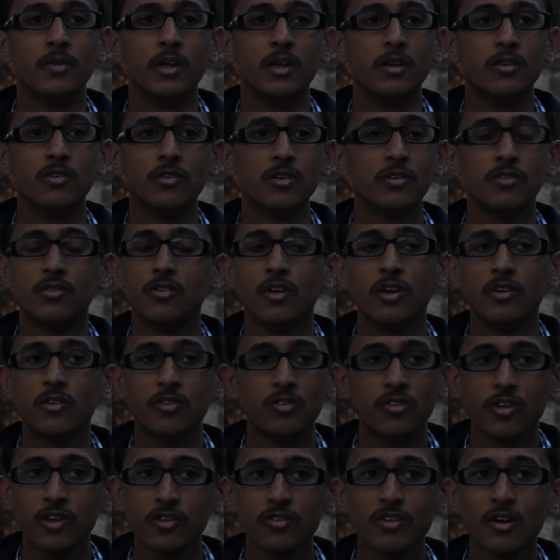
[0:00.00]

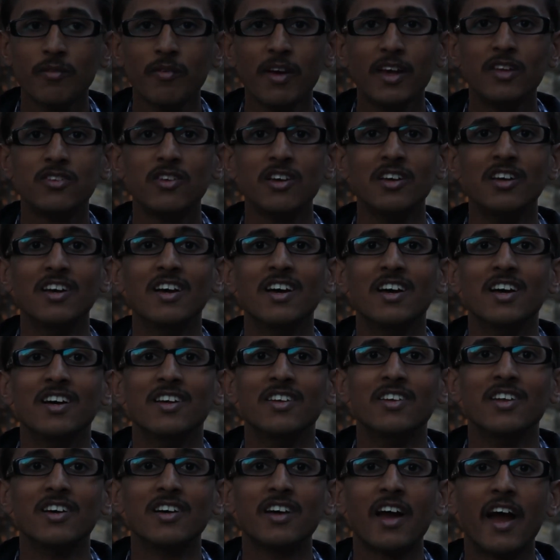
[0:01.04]
It's just amazing.
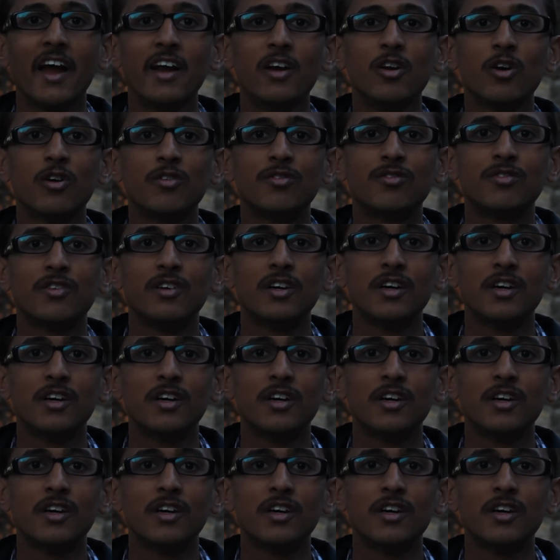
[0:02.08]
The kind of